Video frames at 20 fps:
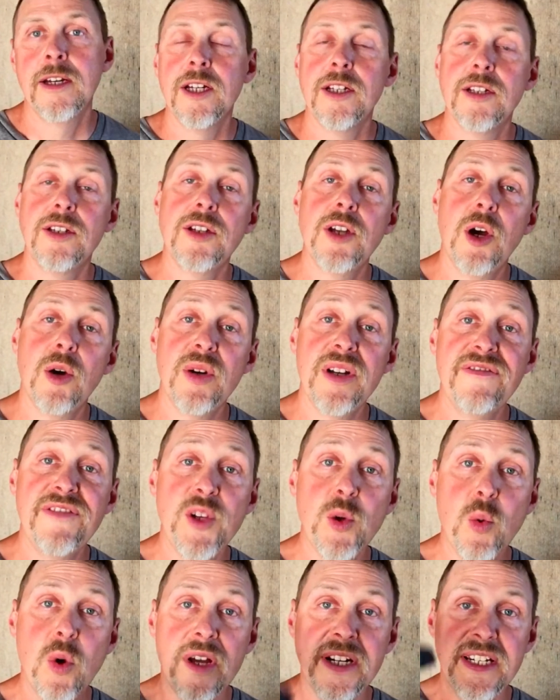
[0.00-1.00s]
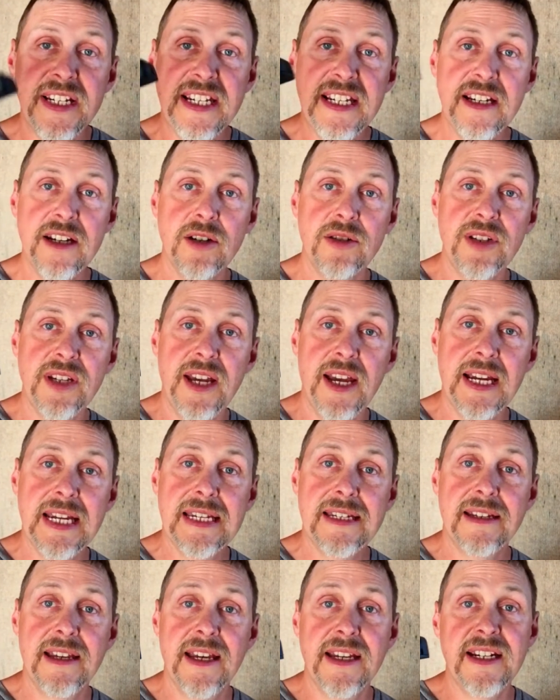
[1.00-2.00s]
So if you want an EOTech,
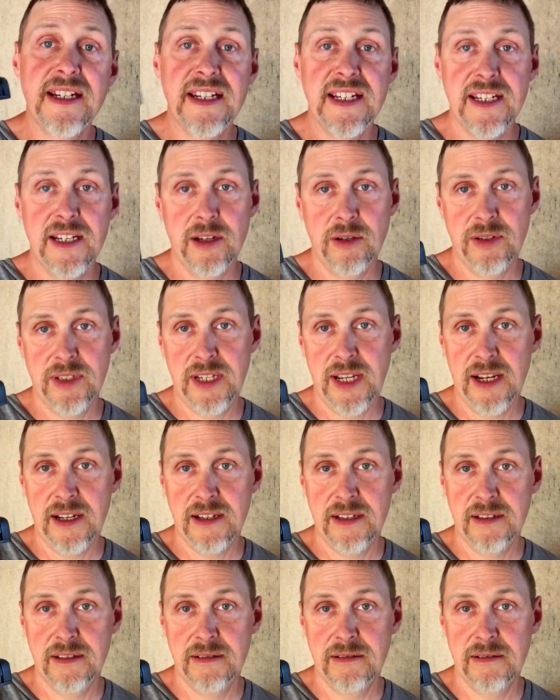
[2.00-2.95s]
get an EOTech.